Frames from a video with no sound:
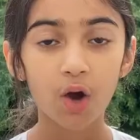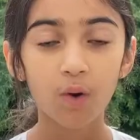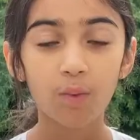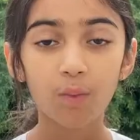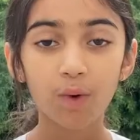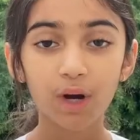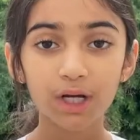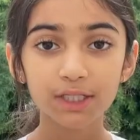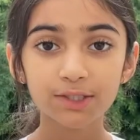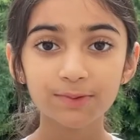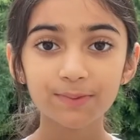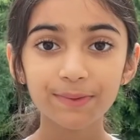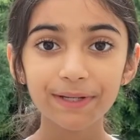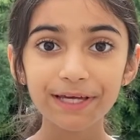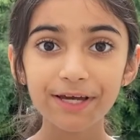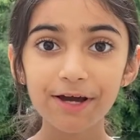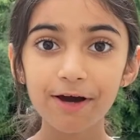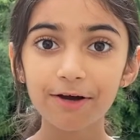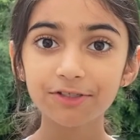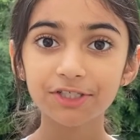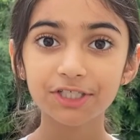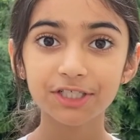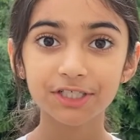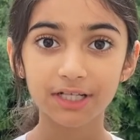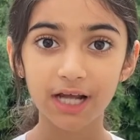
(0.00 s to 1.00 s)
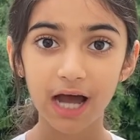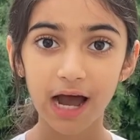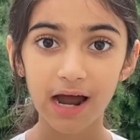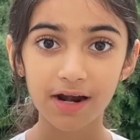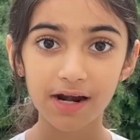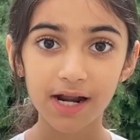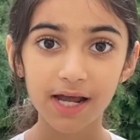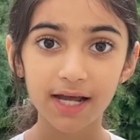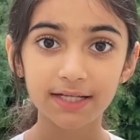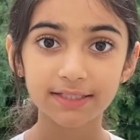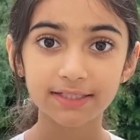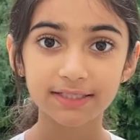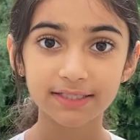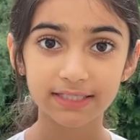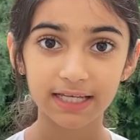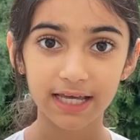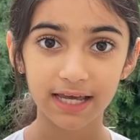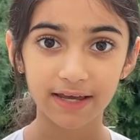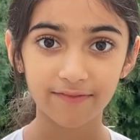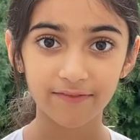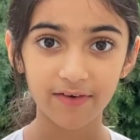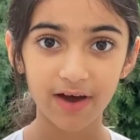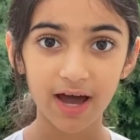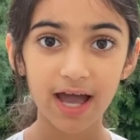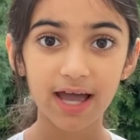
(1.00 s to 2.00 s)
Once we go to Narayan
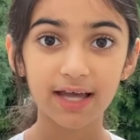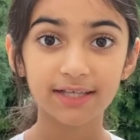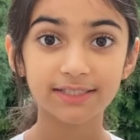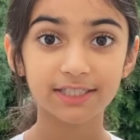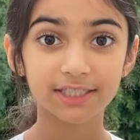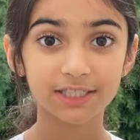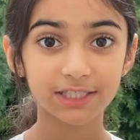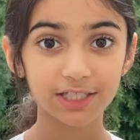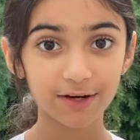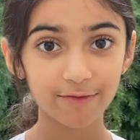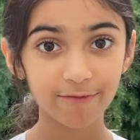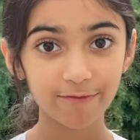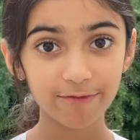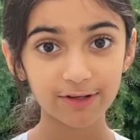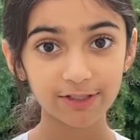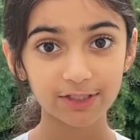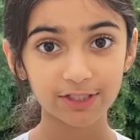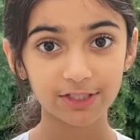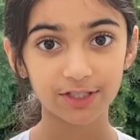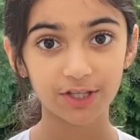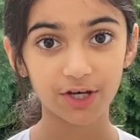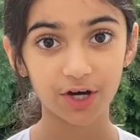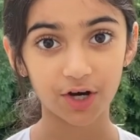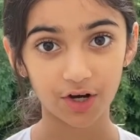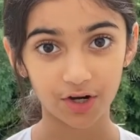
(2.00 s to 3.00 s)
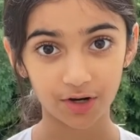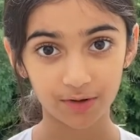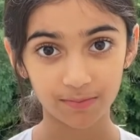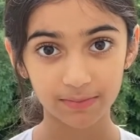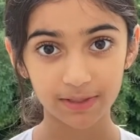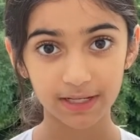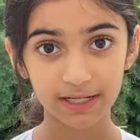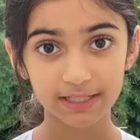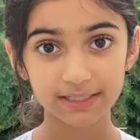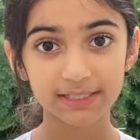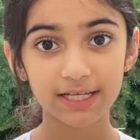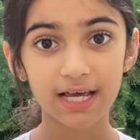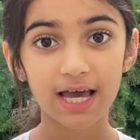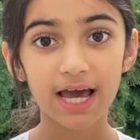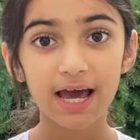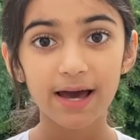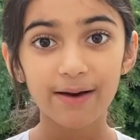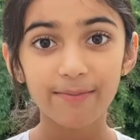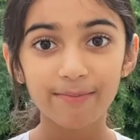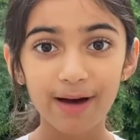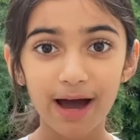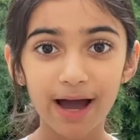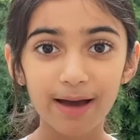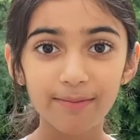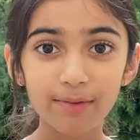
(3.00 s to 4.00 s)
Seva and serve food to the
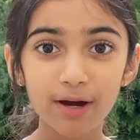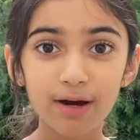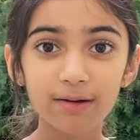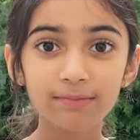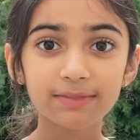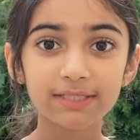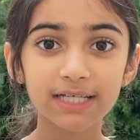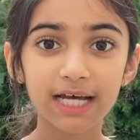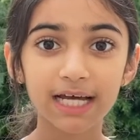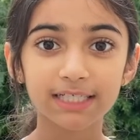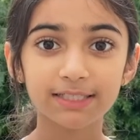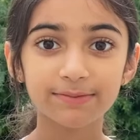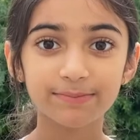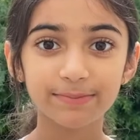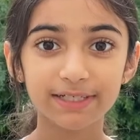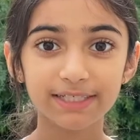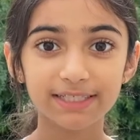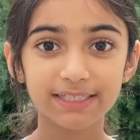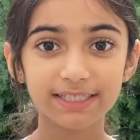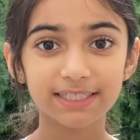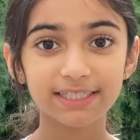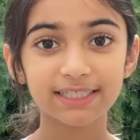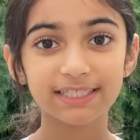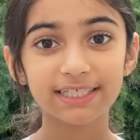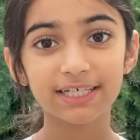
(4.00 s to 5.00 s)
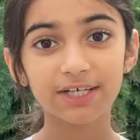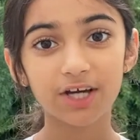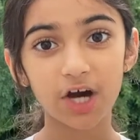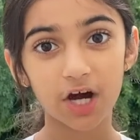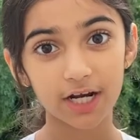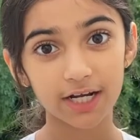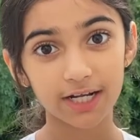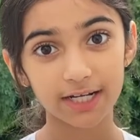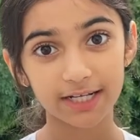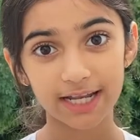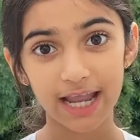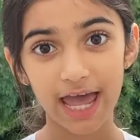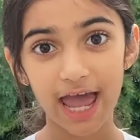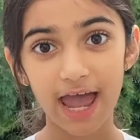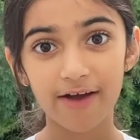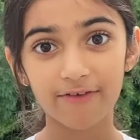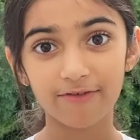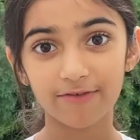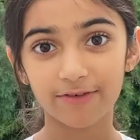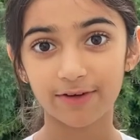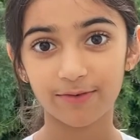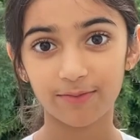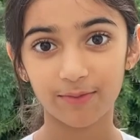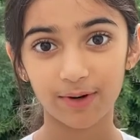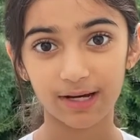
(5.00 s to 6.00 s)
homeless, my mom tells me to see God in
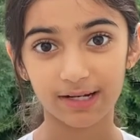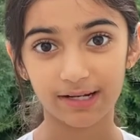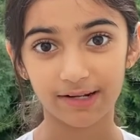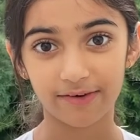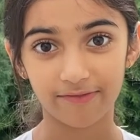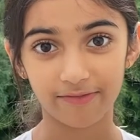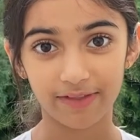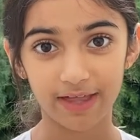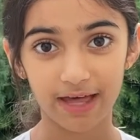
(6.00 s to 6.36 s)
every one of